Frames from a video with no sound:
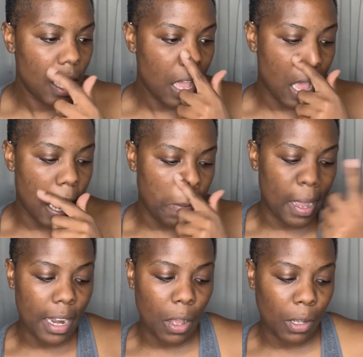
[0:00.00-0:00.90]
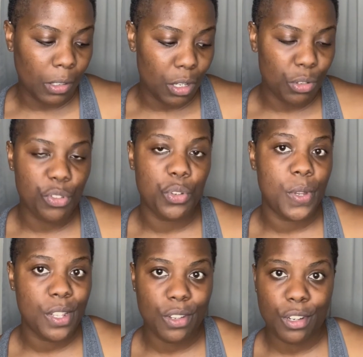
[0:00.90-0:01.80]
I not only use
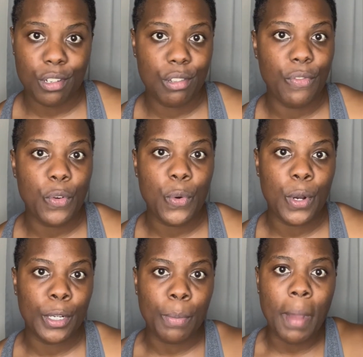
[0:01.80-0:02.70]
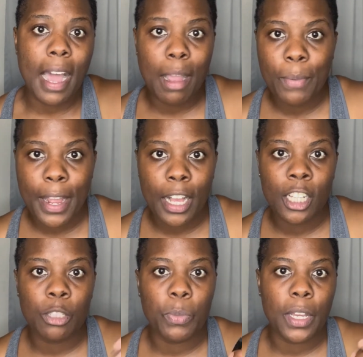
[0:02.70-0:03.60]
tweezers for my
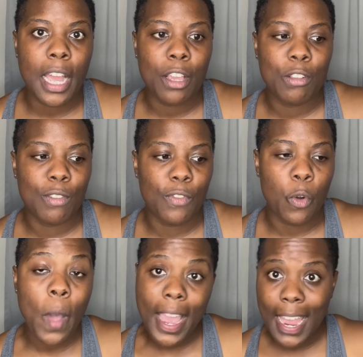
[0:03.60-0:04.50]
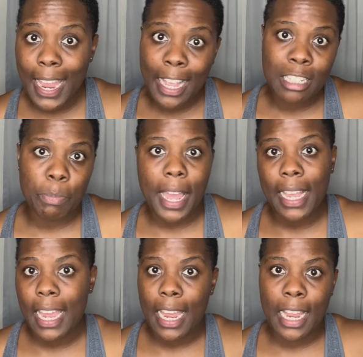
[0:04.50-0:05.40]
eyebrows, but I use them for whiteheads,
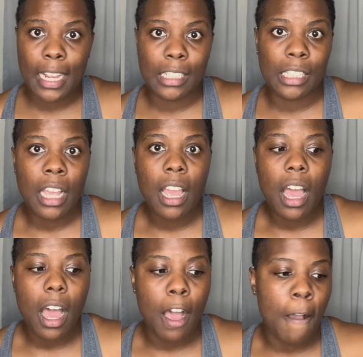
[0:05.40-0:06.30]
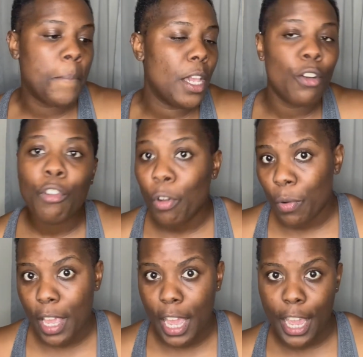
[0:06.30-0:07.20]
blackheads, ingrown
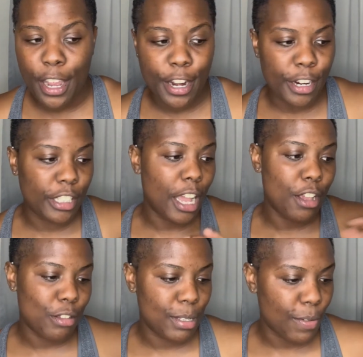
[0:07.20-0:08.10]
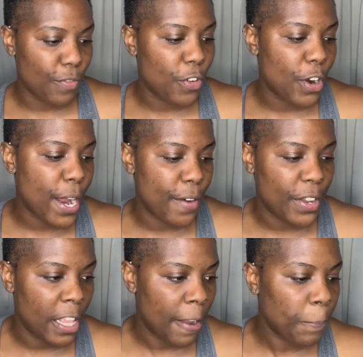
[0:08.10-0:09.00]
hairs. I use them for
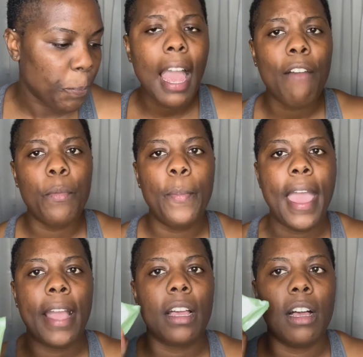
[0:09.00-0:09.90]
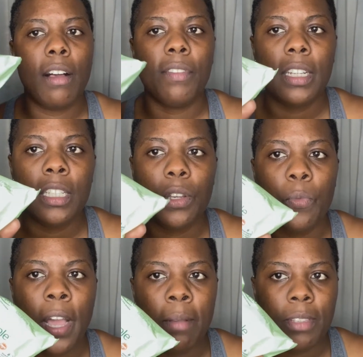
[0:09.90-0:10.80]
everything. I have a pack of cleansing
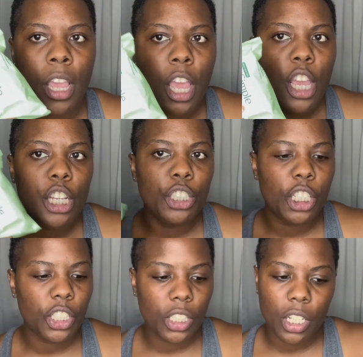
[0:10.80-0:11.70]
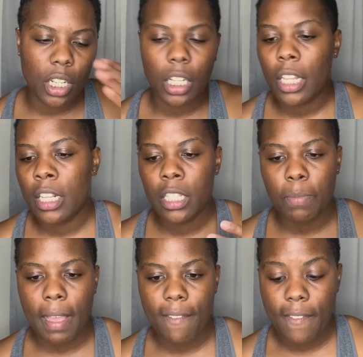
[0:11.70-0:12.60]
wipes just to cleanse
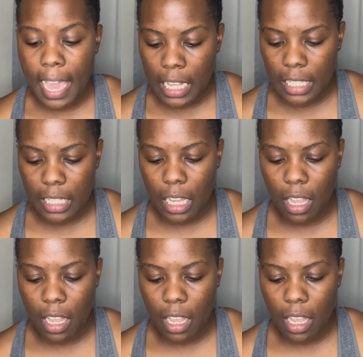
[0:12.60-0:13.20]
my face